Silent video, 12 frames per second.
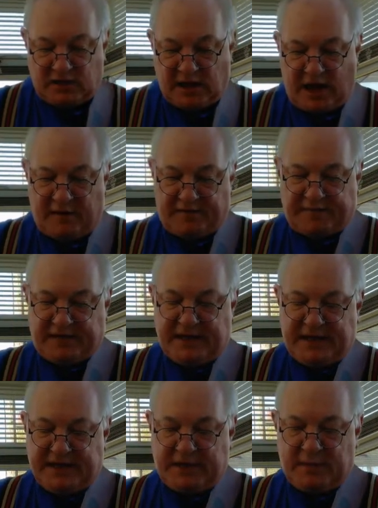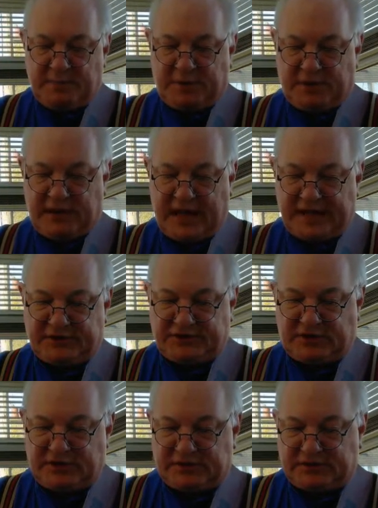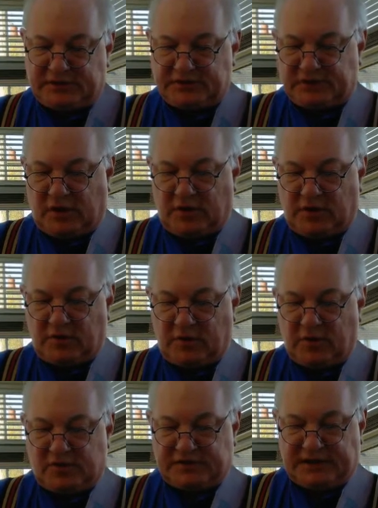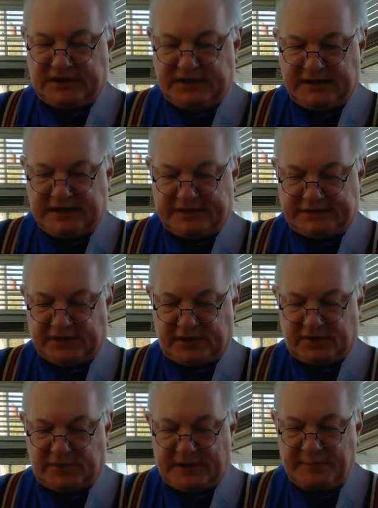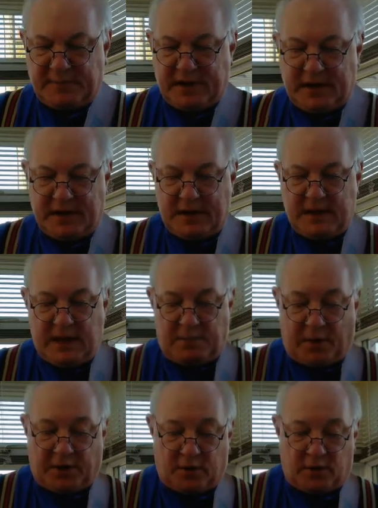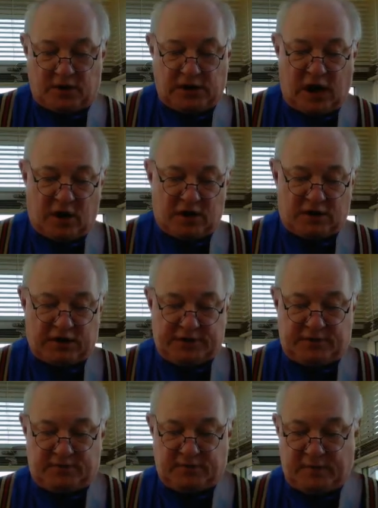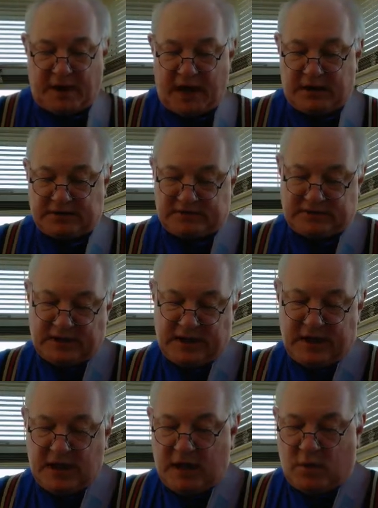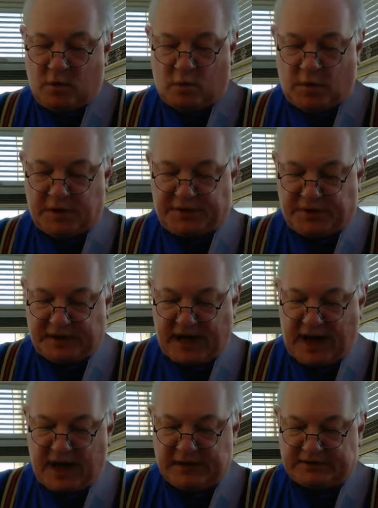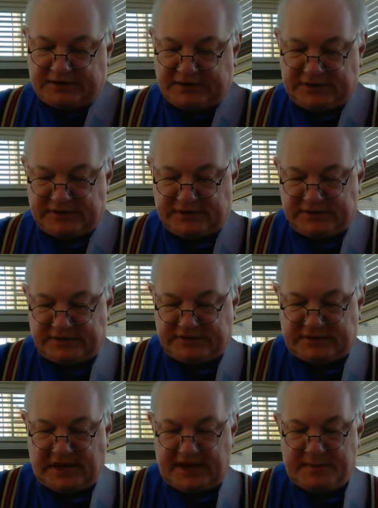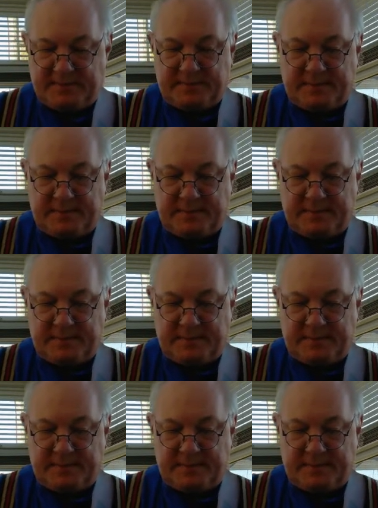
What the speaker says: Lovely complexions, all roses and cream, but O'Loughlin remarked, with regards to the same,